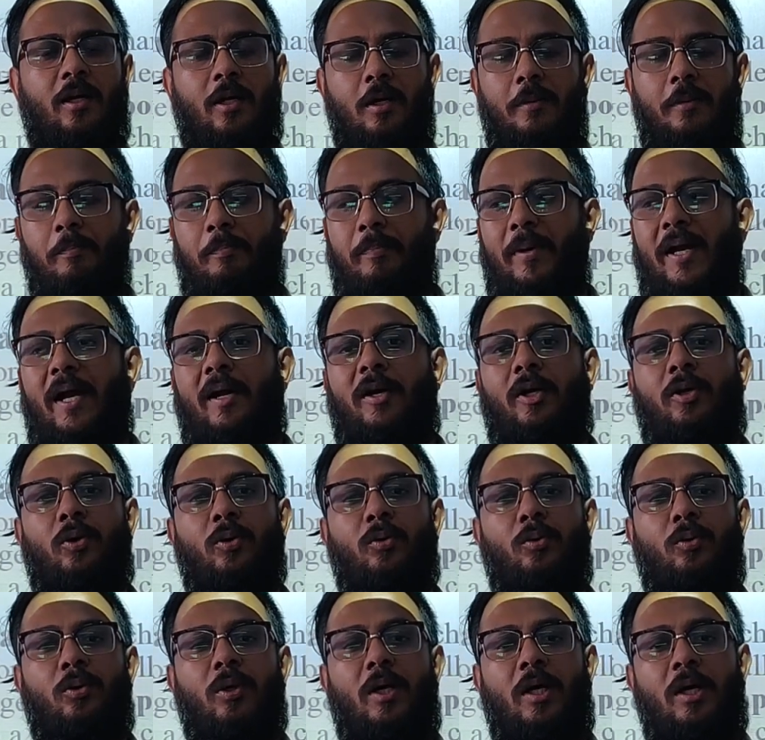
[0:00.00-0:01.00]
compared
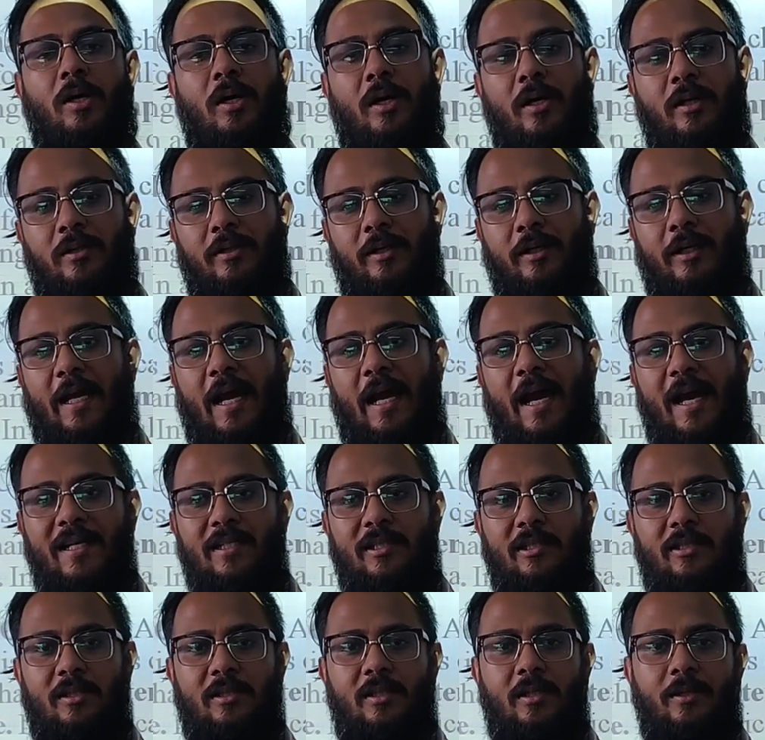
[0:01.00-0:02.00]
to the
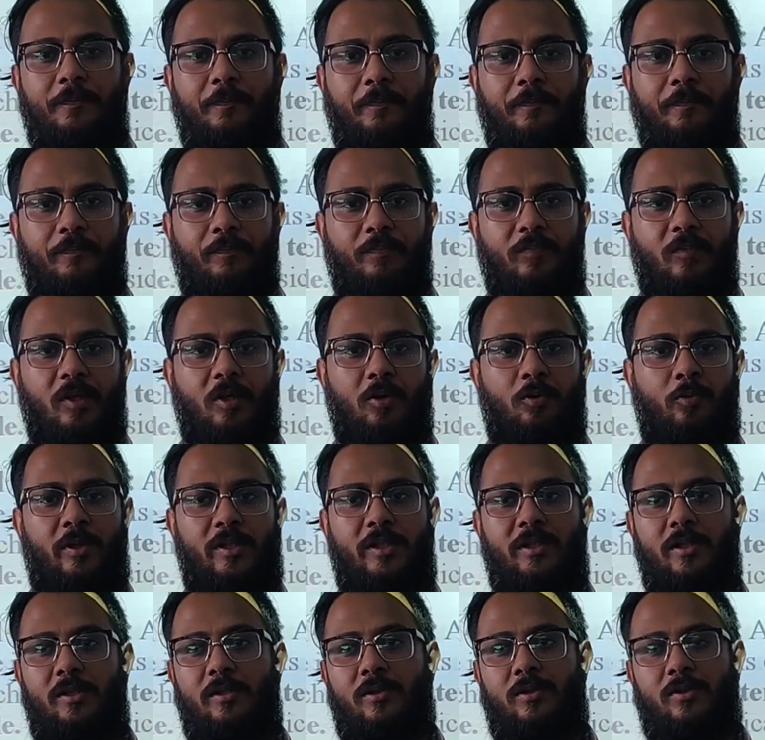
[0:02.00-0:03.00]
gas,
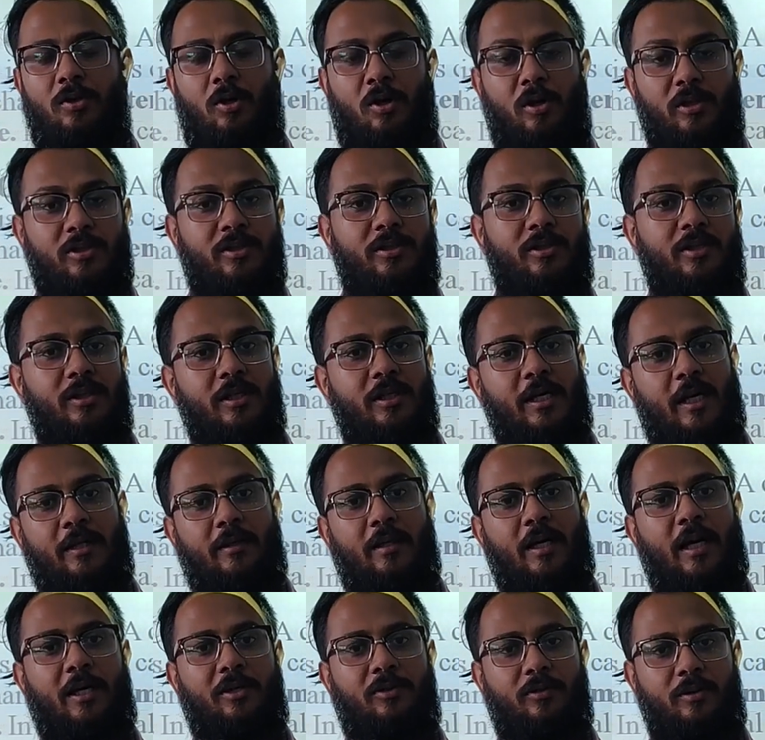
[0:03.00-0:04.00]
which is the oxygen and
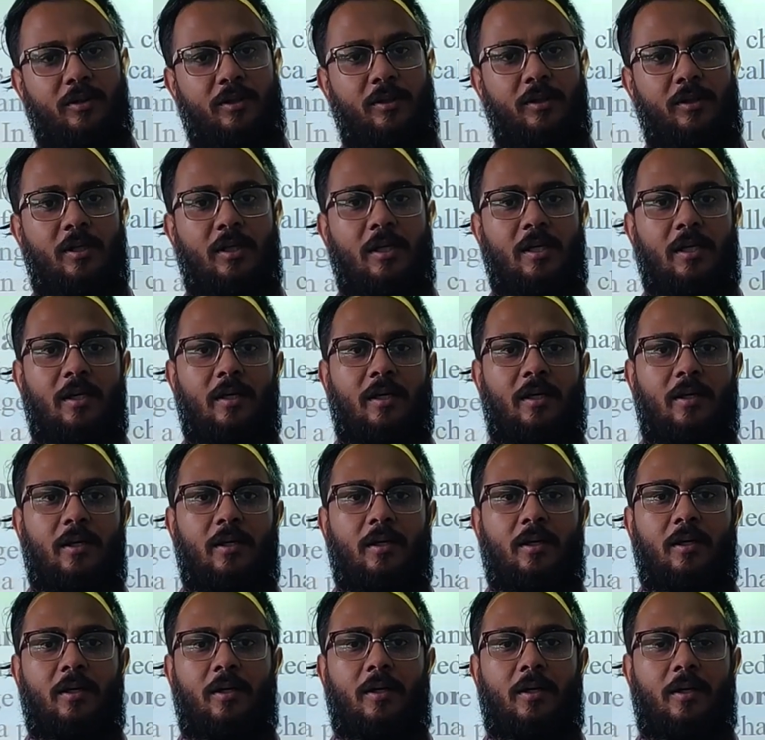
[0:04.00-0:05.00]
the hydrogen,
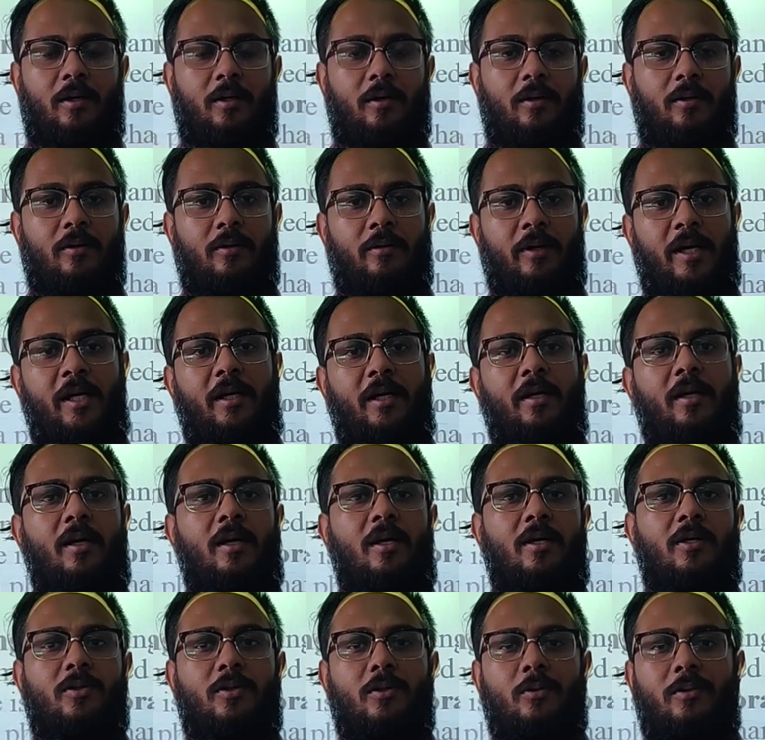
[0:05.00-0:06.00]
right?
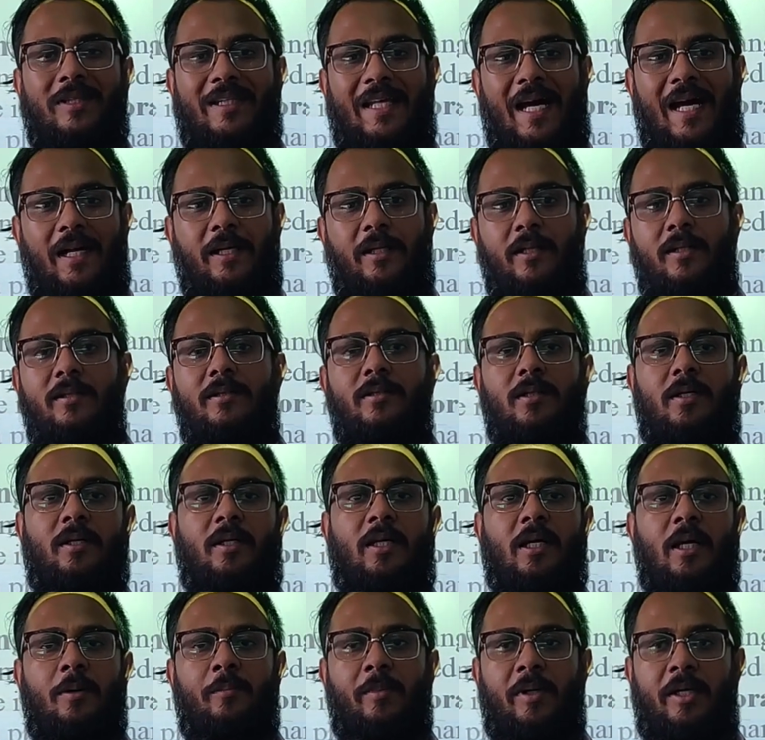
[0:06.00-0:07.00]
So that is a
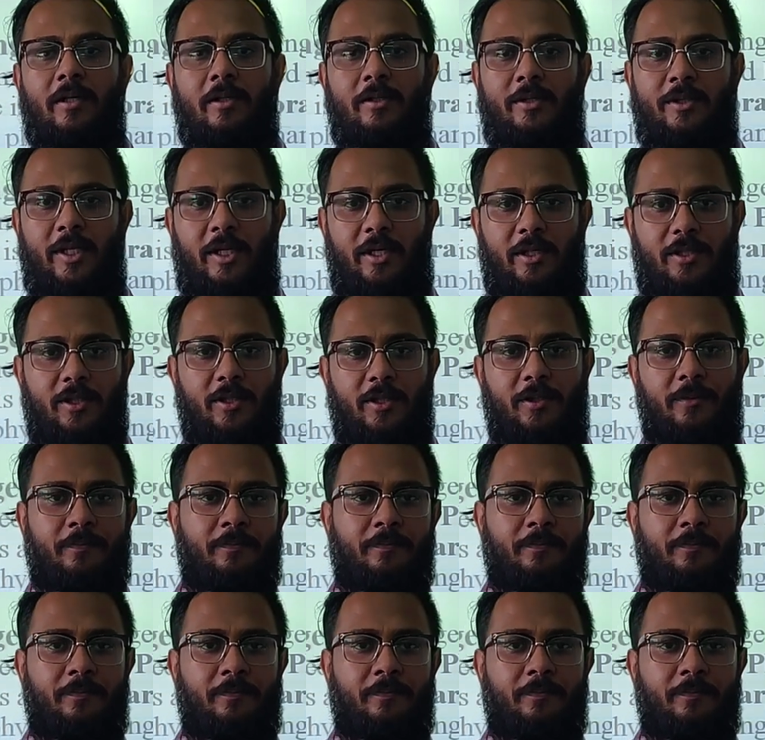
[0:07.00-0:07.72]
chemical change.